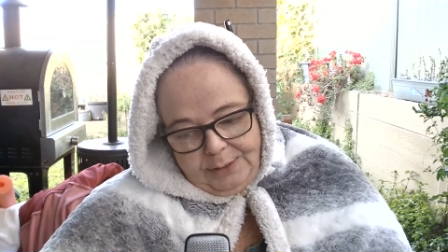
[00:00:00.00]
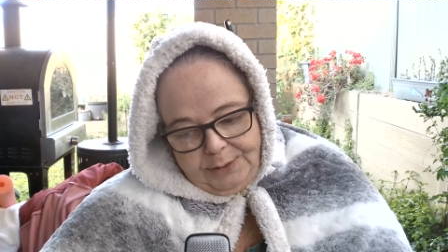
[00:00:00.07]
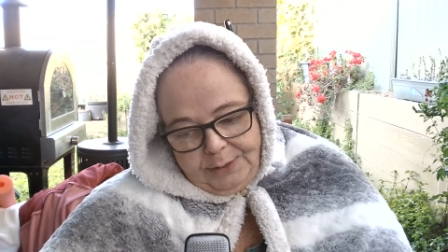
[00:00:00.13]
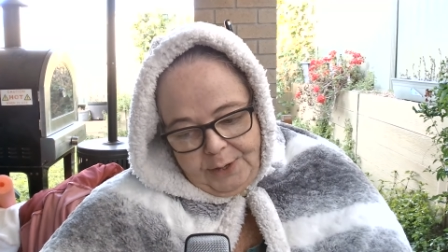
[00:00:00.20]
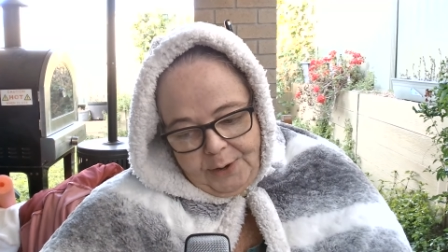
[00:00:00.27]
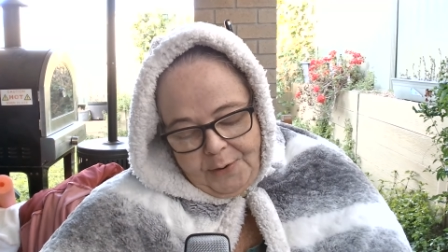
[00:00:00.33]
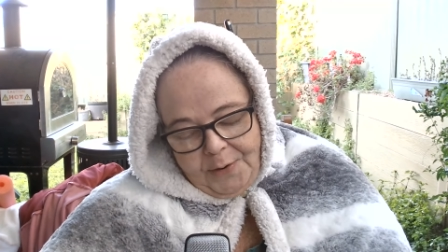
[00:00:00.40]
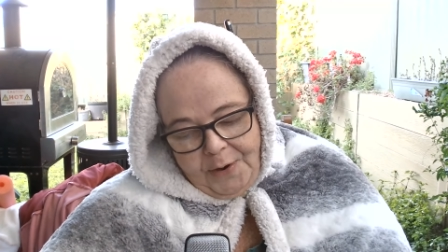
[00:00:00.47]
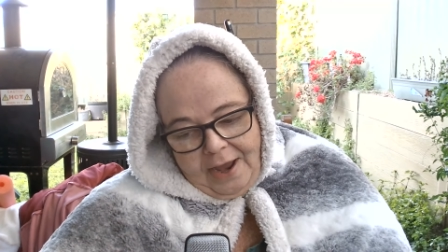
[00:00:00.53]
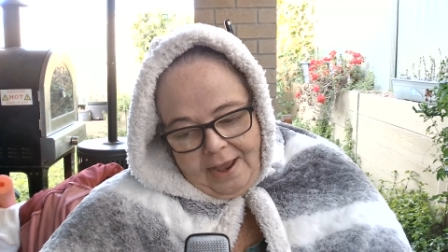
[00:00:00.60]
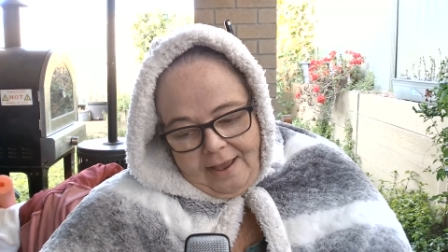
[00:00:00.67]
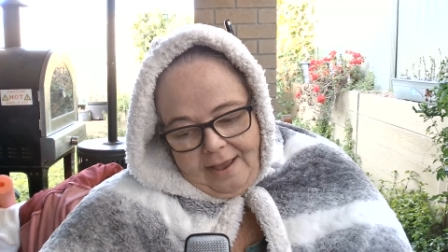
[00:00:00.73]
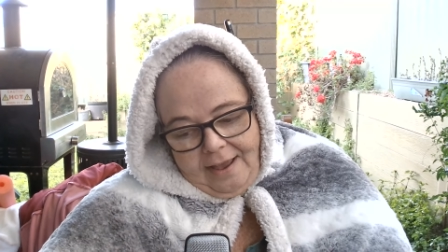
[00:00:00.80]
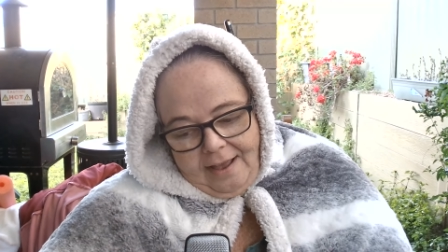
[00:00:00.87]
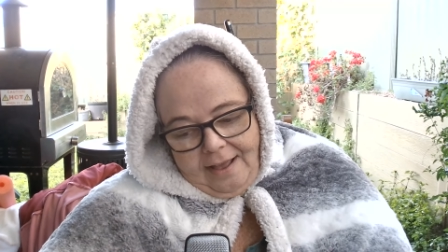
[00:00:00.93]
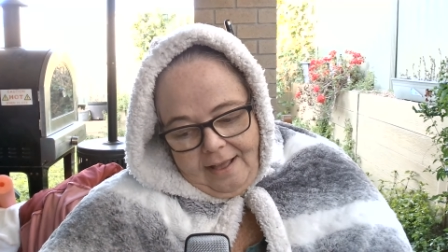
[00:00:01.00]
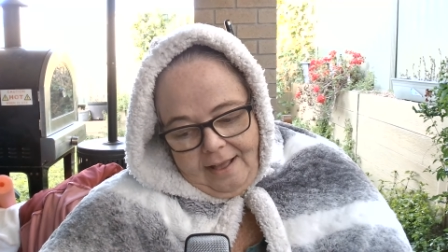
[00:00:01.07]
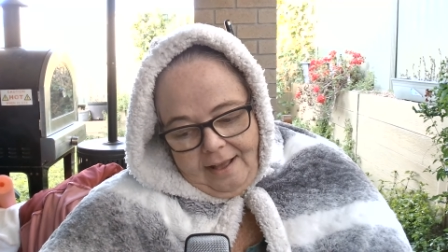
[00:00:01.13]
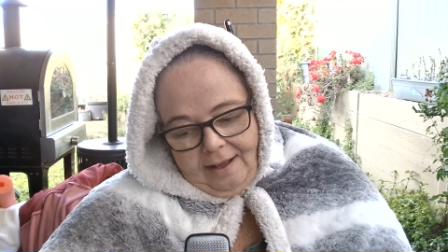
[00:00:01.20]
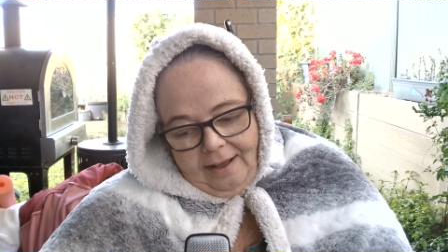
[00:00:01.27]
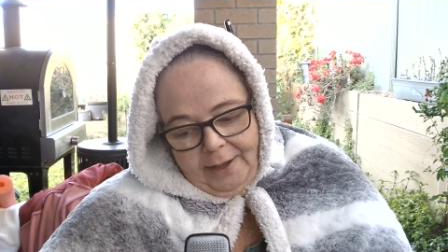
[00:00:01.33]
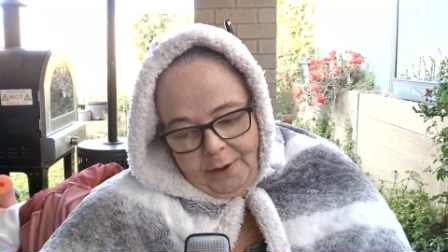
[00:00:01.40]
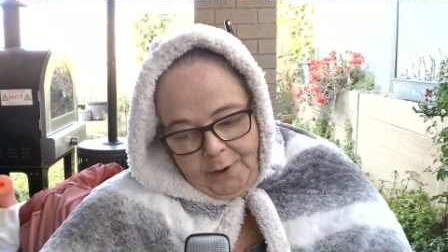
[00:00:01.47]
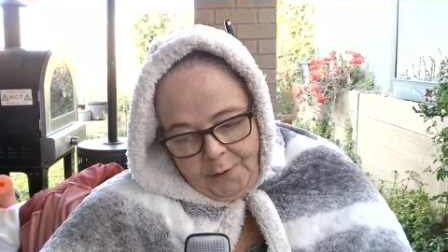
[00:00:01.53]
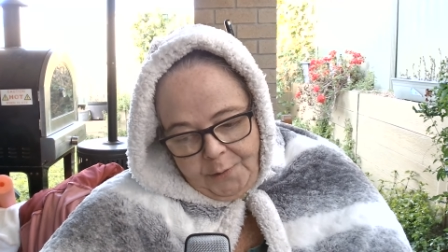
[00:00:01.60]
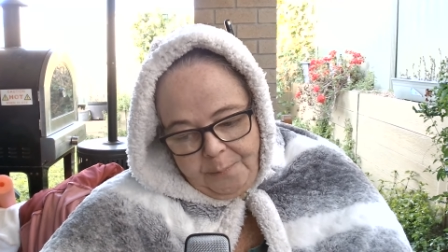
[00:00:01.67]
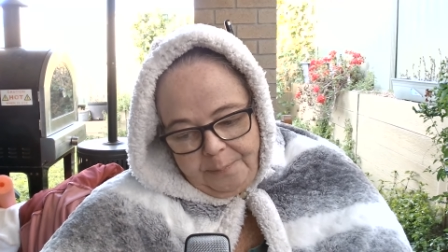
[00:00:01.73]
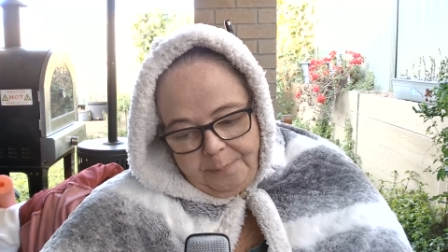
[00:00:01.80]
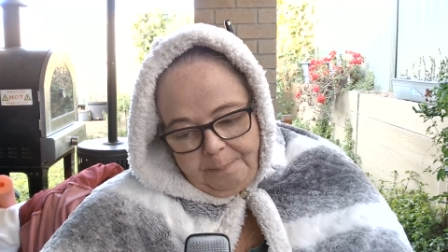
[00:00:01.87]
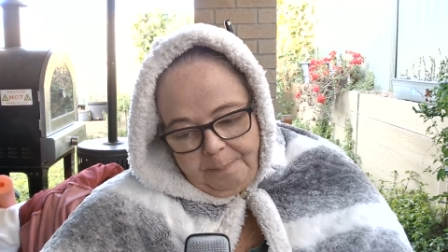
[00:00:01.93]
so I hope